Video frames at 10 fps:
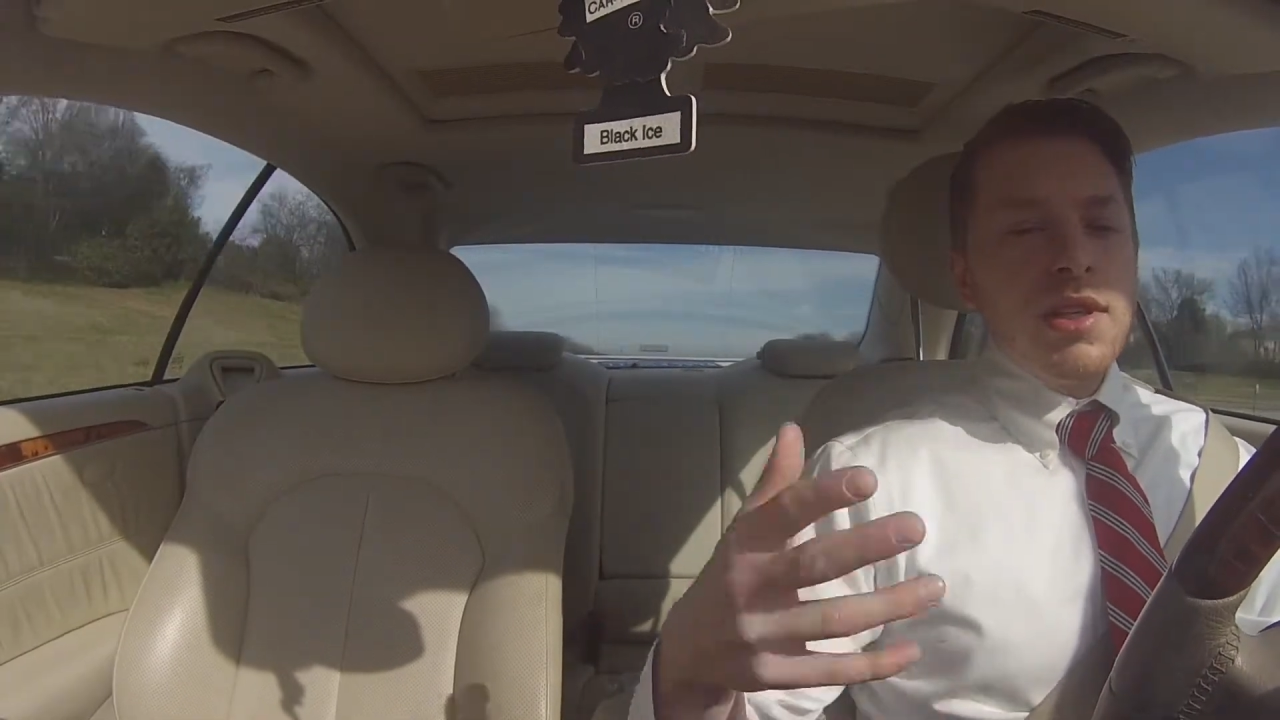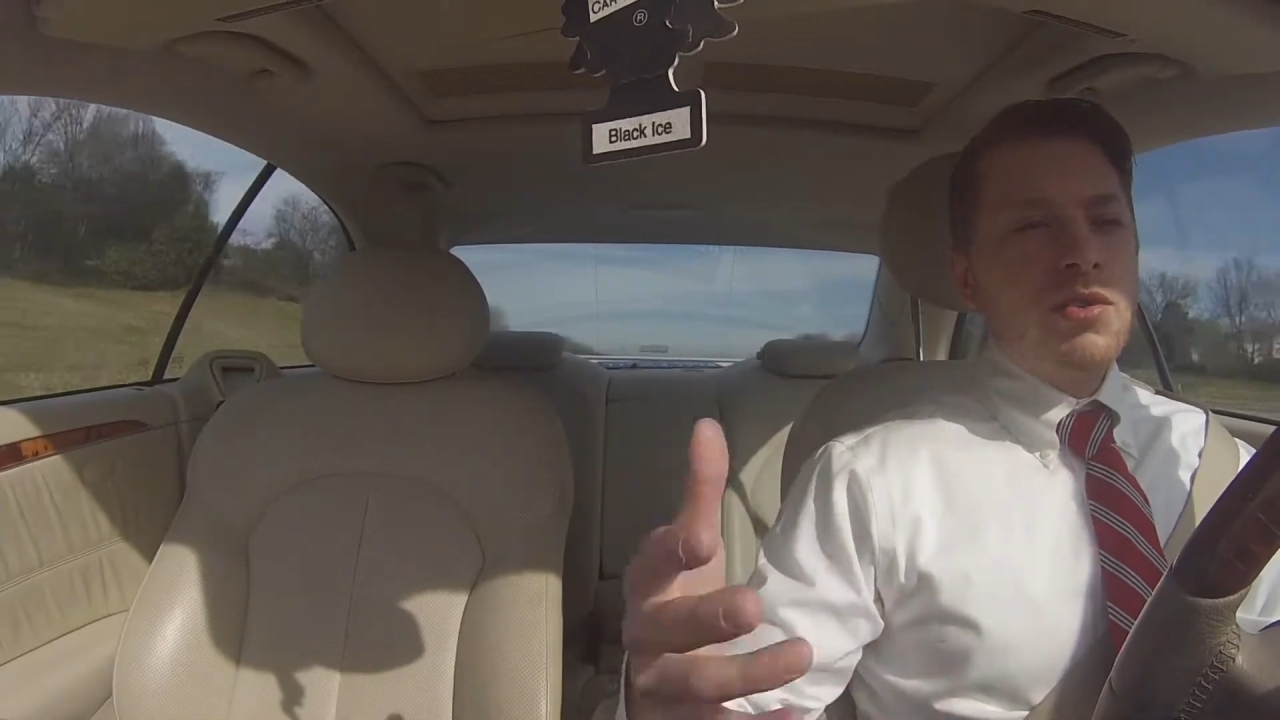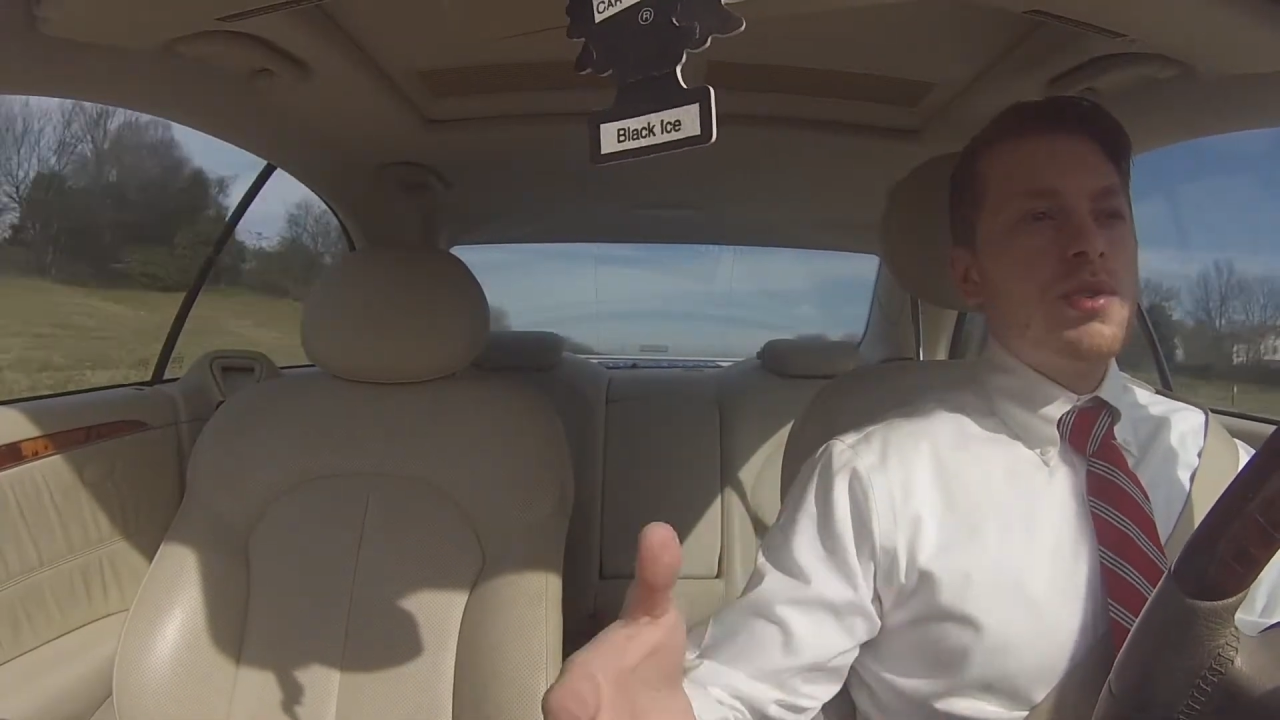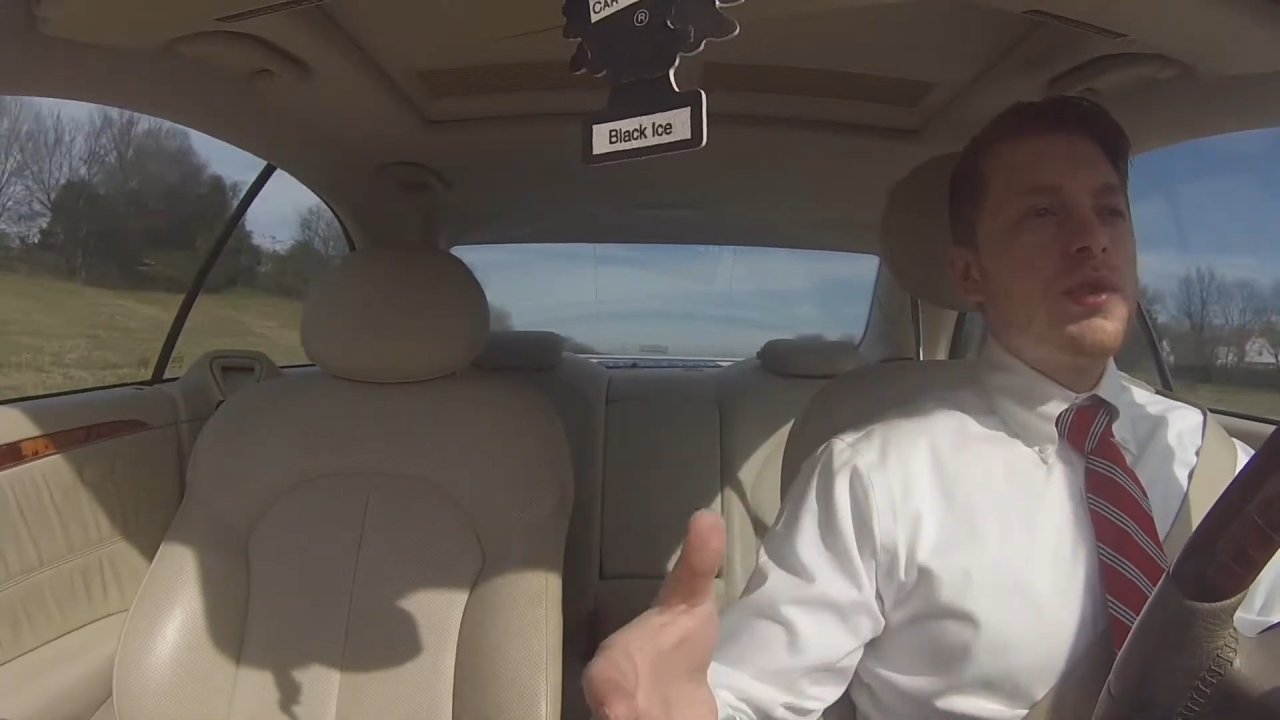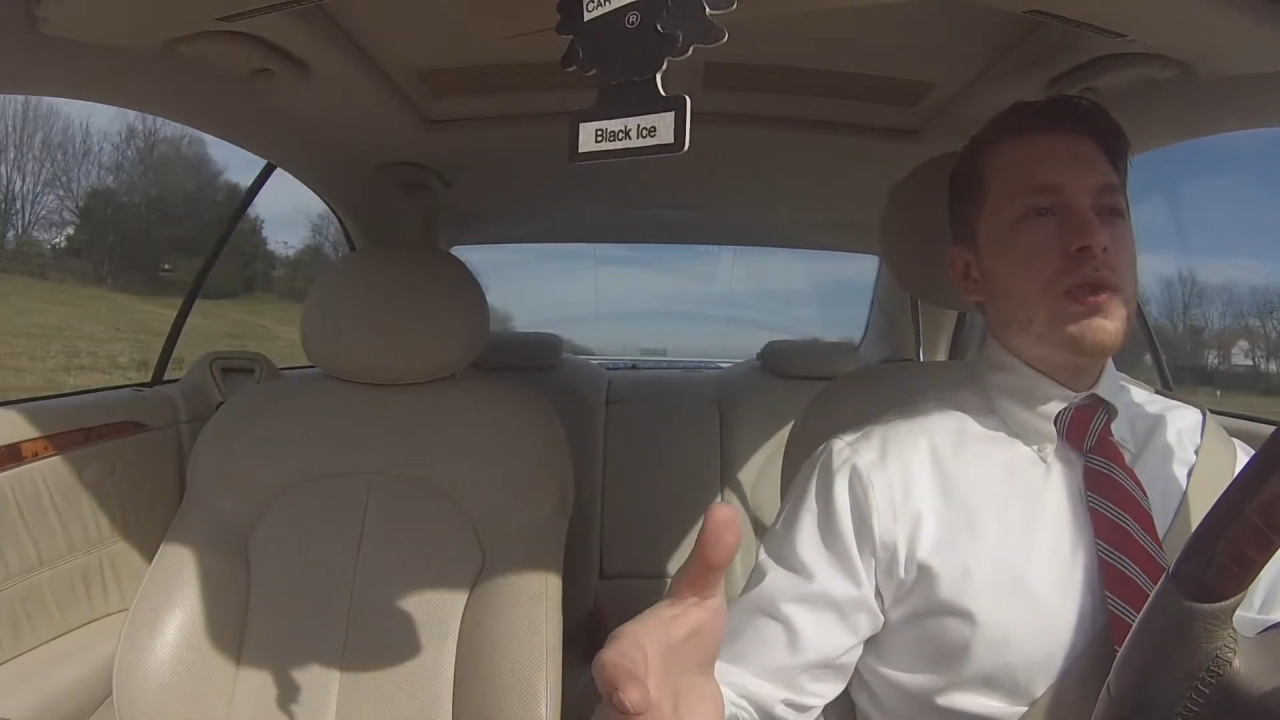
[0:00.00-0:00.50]

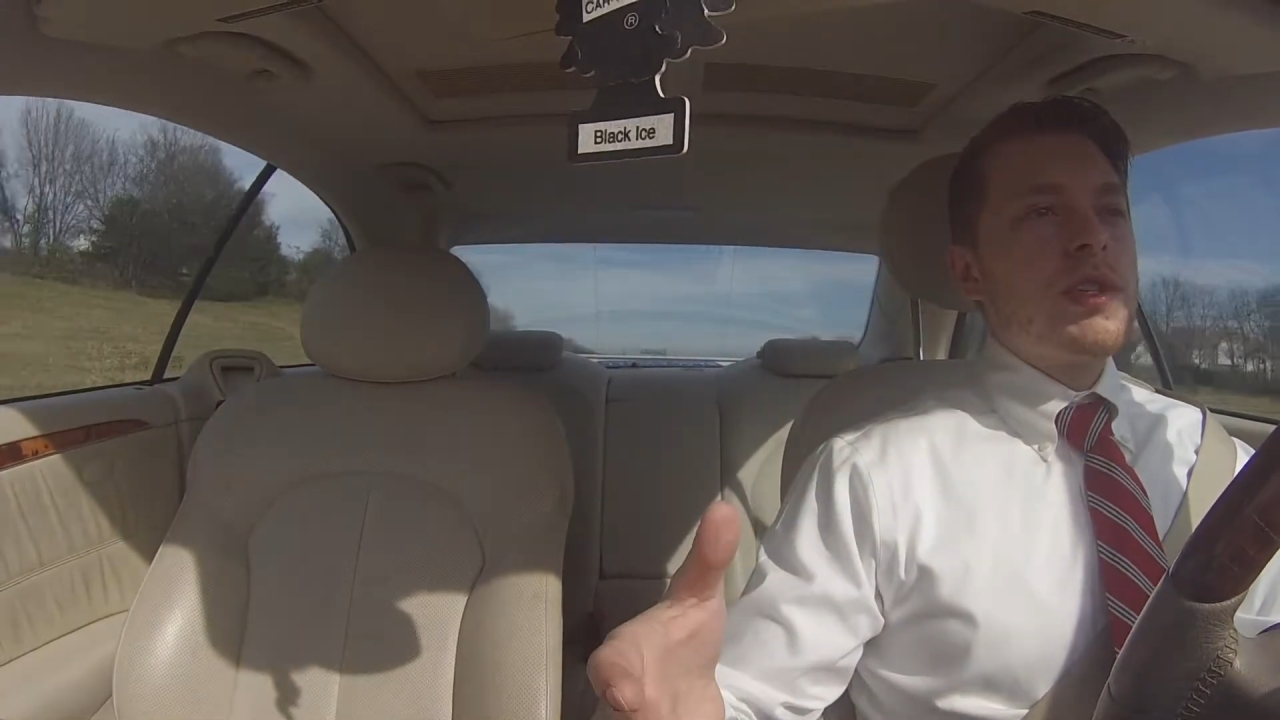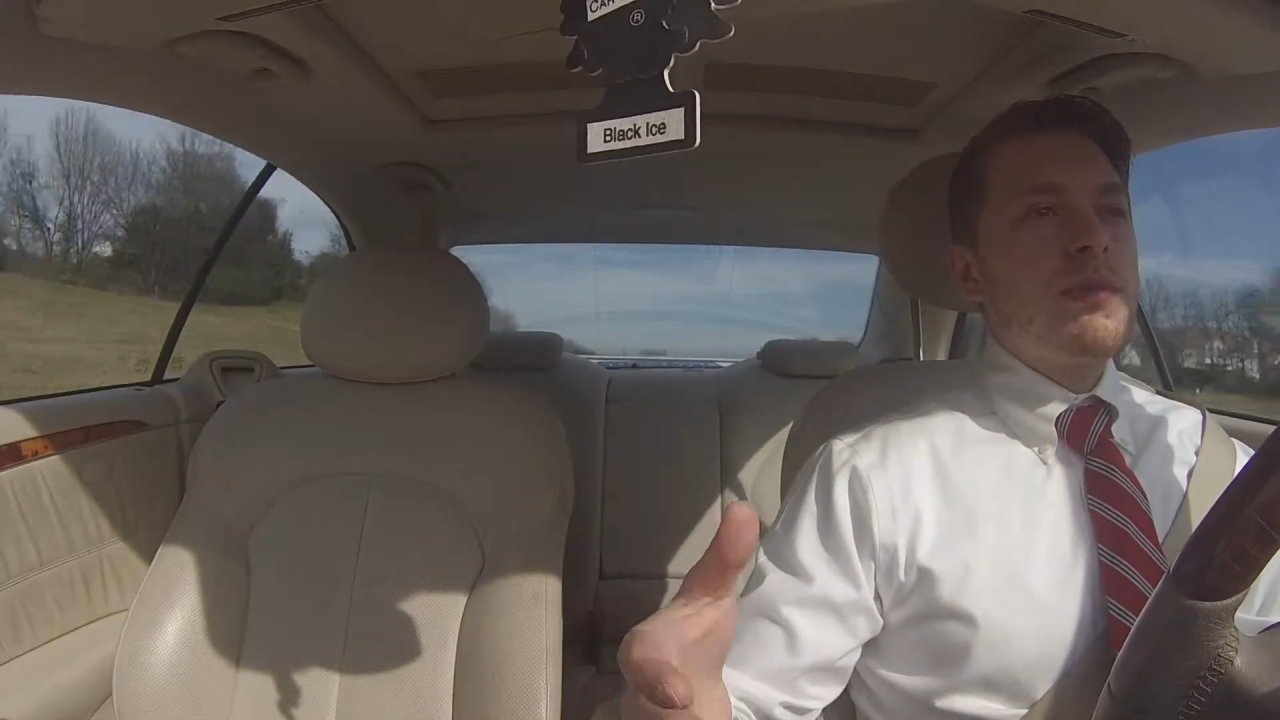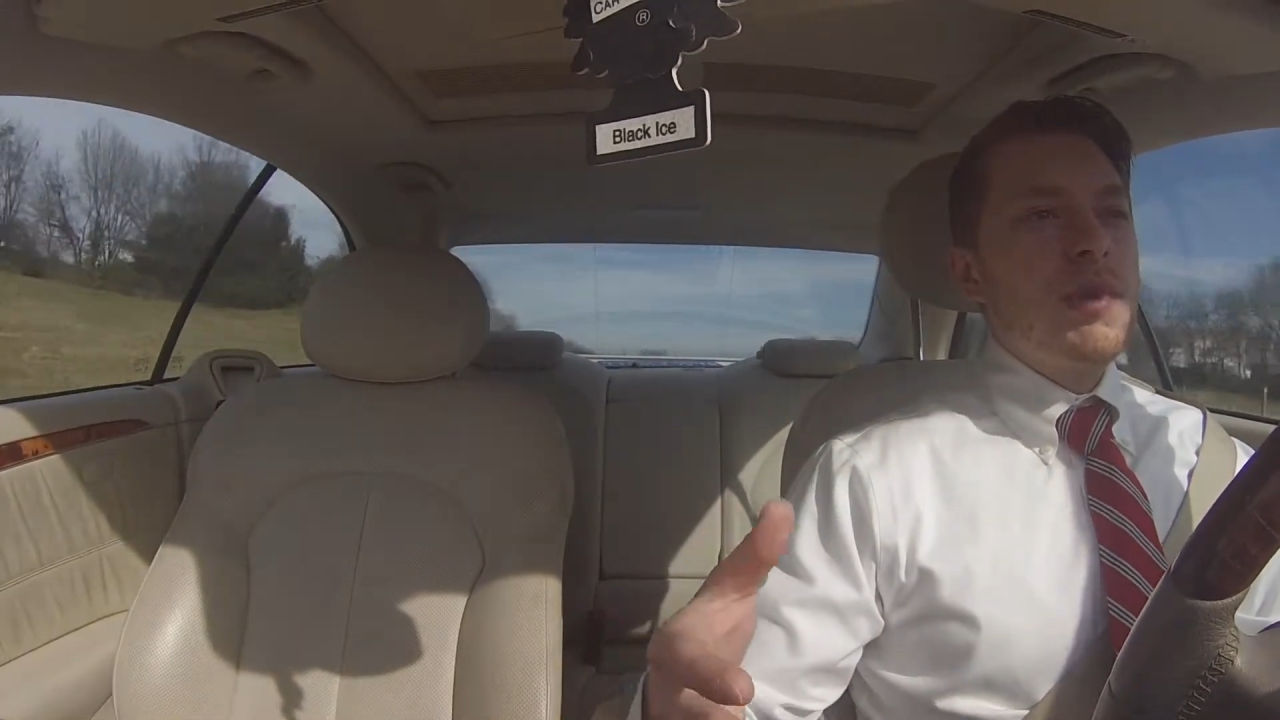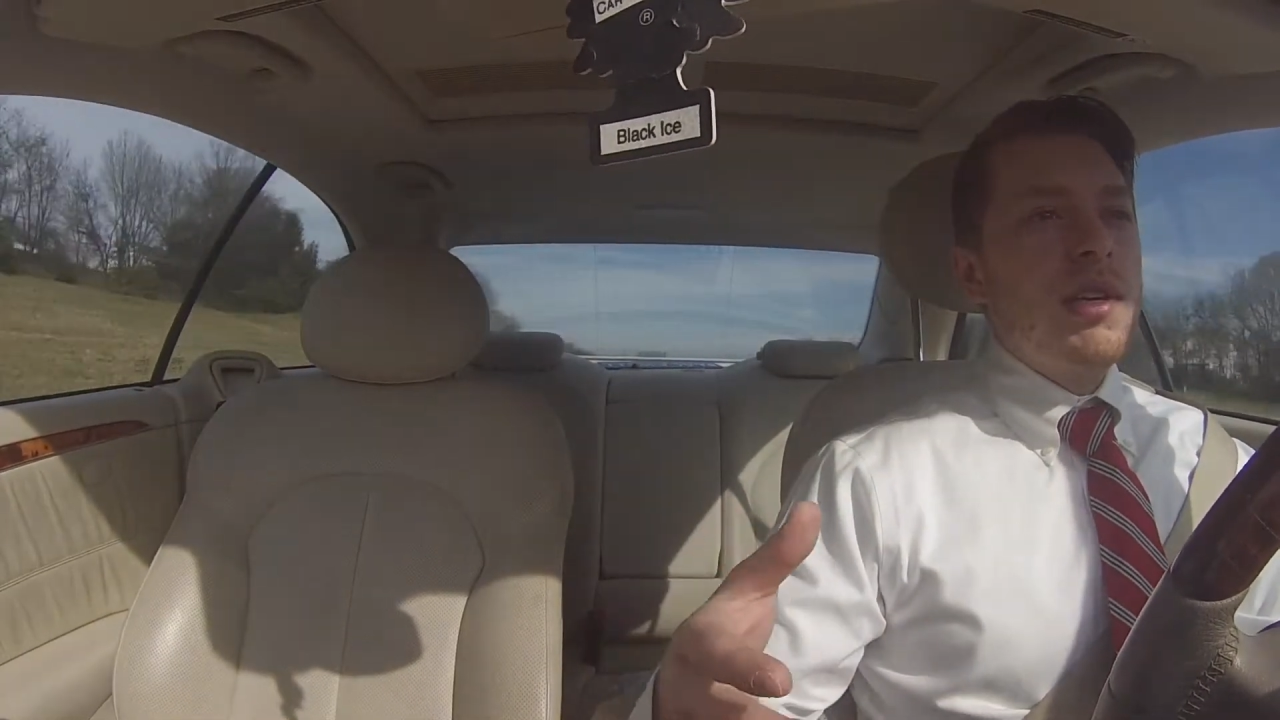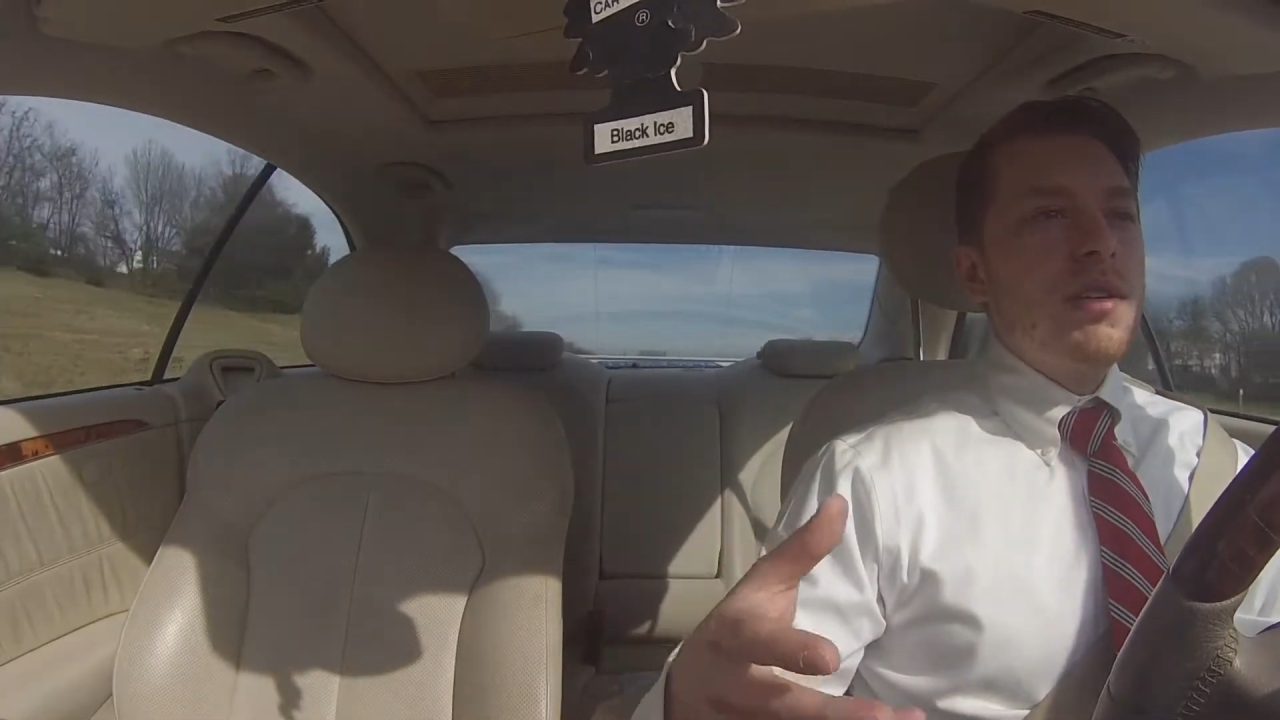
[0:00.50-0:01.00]
introduced
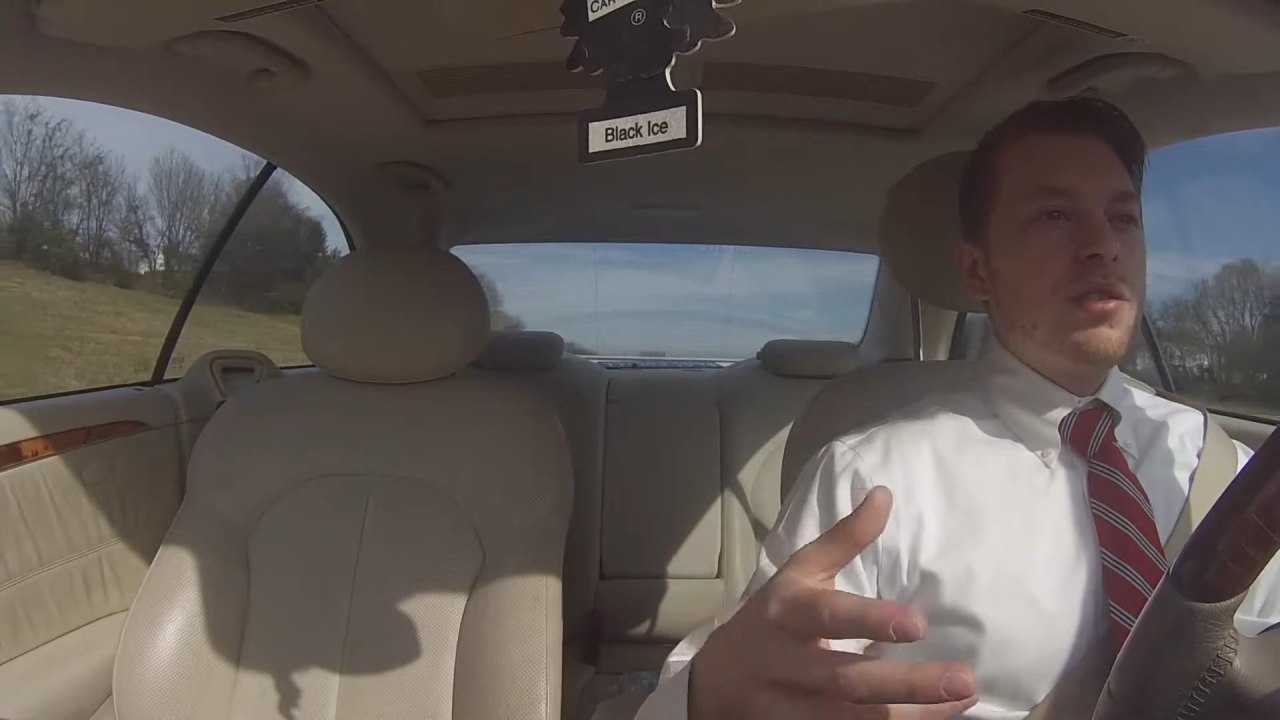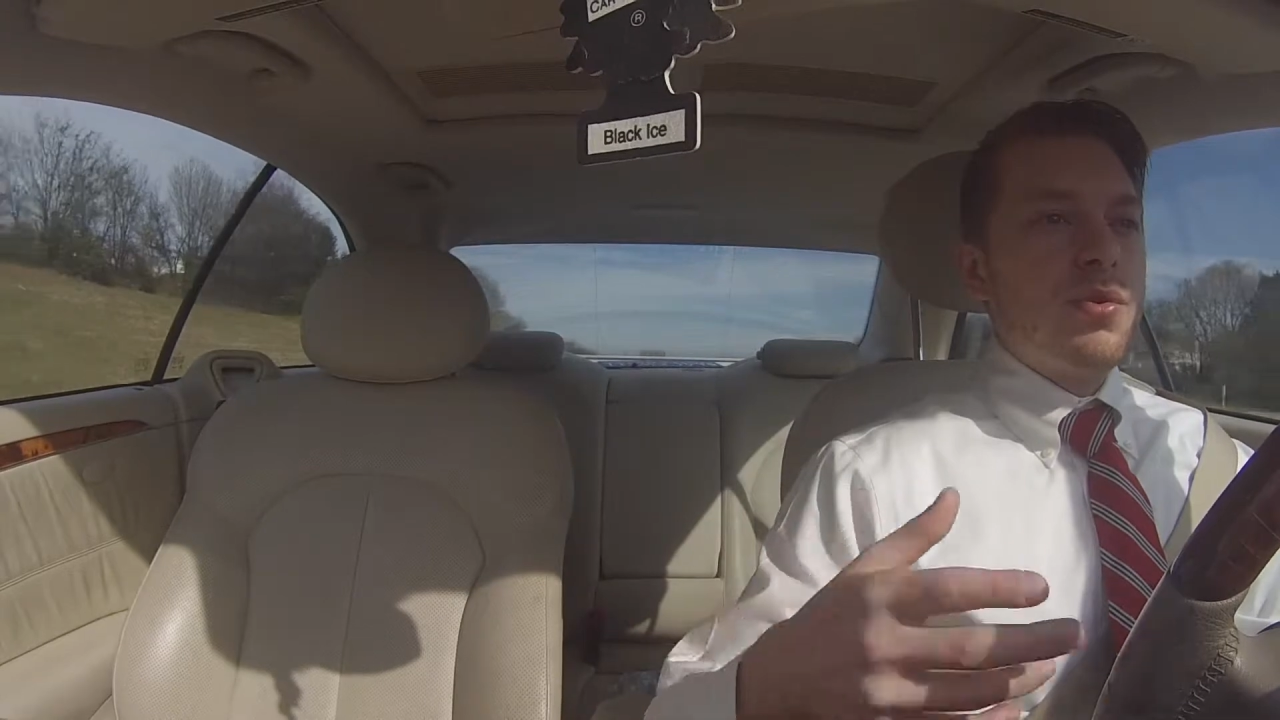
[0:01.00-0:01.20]
to me